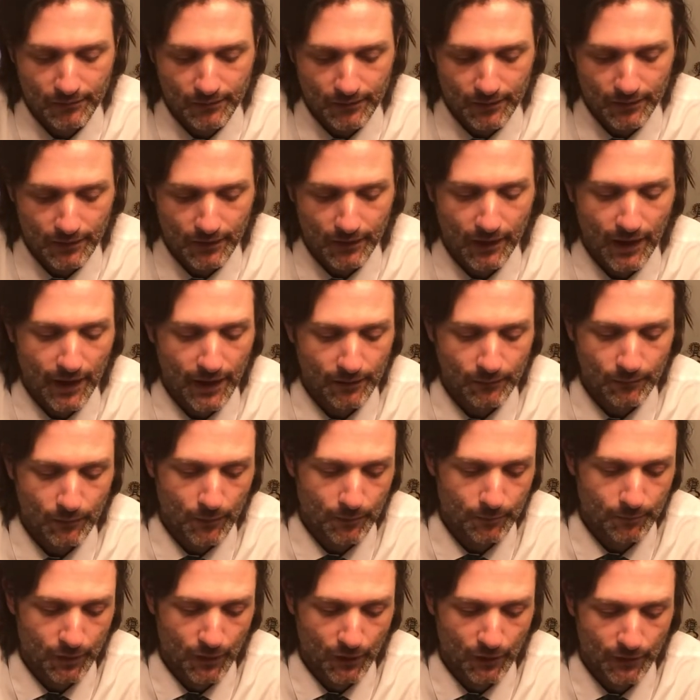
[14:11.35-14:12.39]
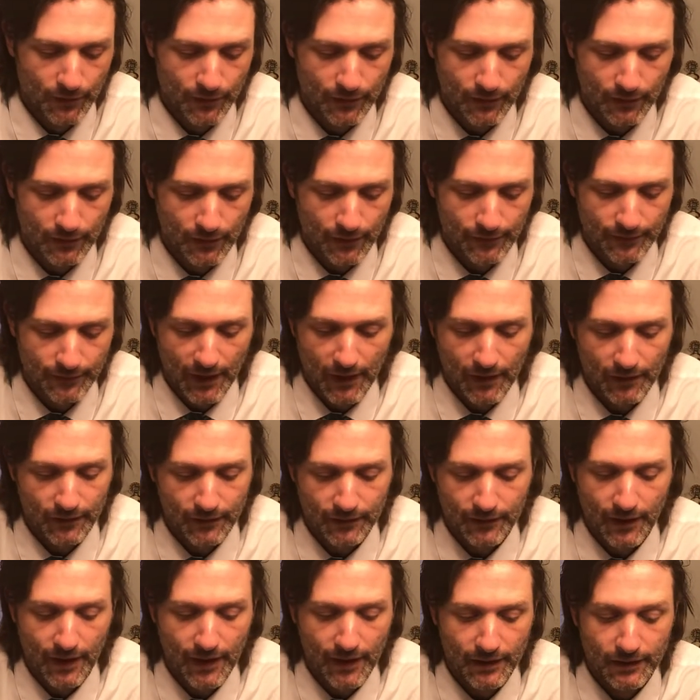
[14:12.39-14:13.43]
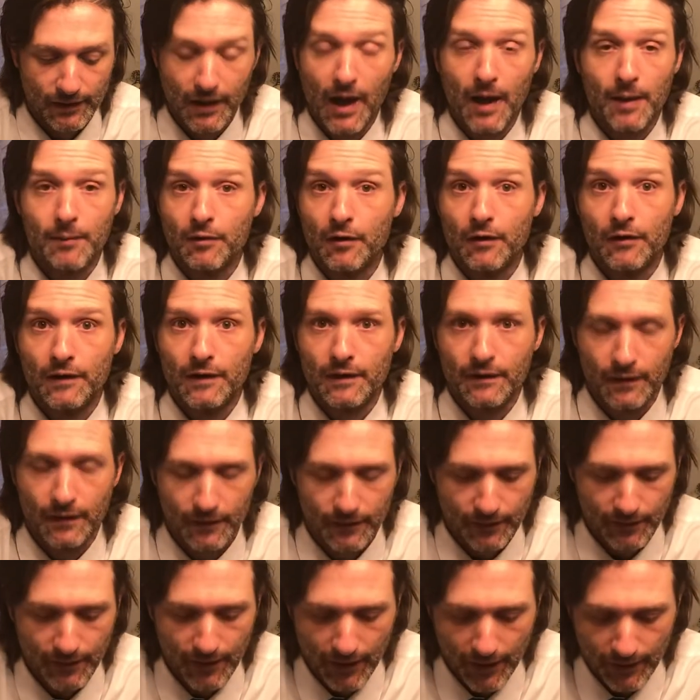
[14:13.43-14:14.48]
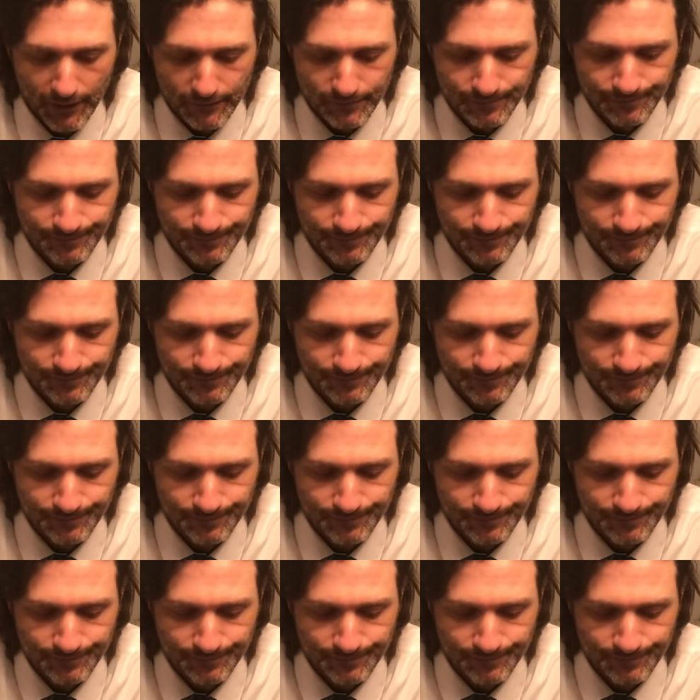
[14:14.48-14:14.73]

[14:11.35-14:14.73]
Tonight, well, Burns is on the outside, libraries inside.